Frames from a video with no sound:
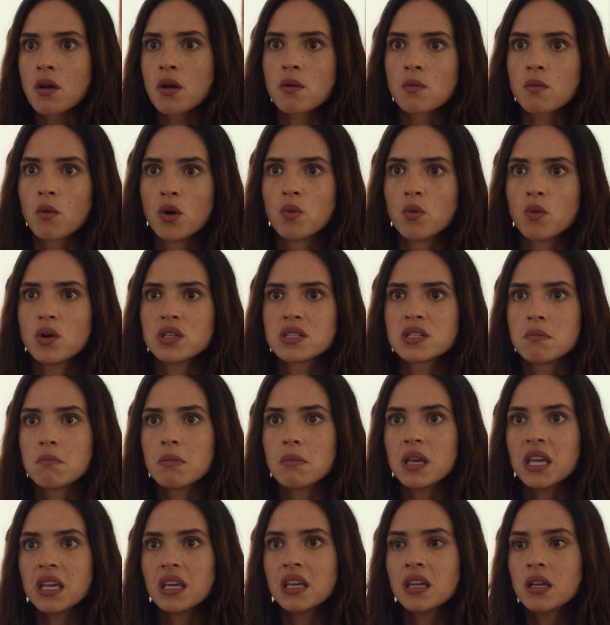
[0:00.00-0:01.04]
inside,
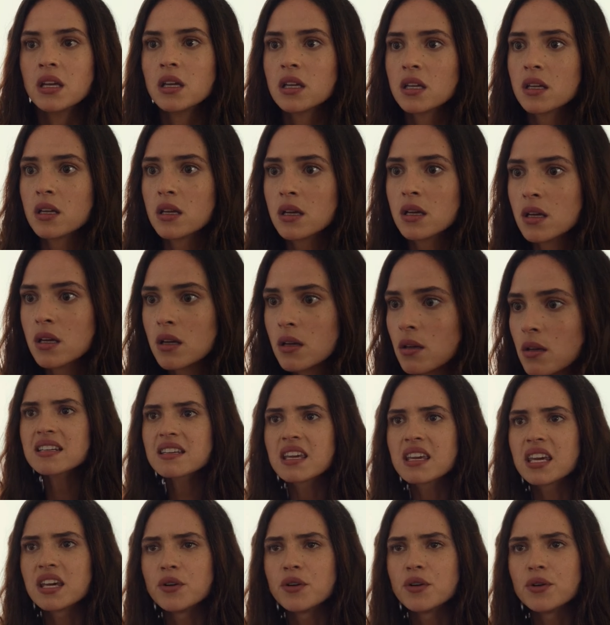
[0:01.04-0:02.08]
he subtly
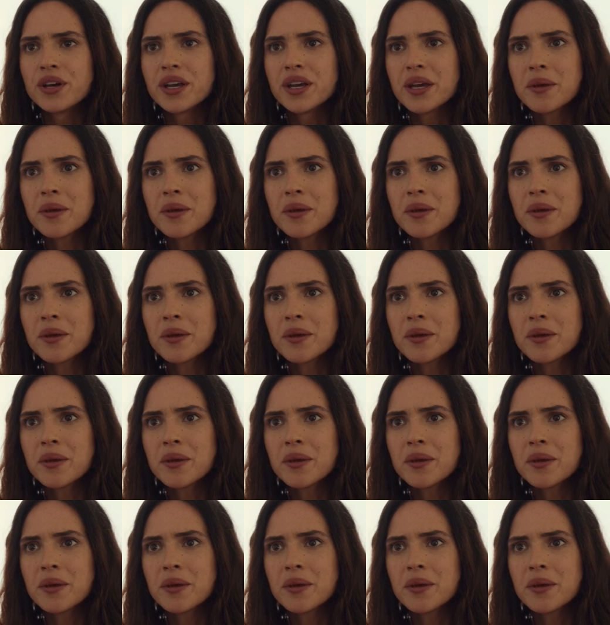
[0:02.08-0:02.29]
pulls out his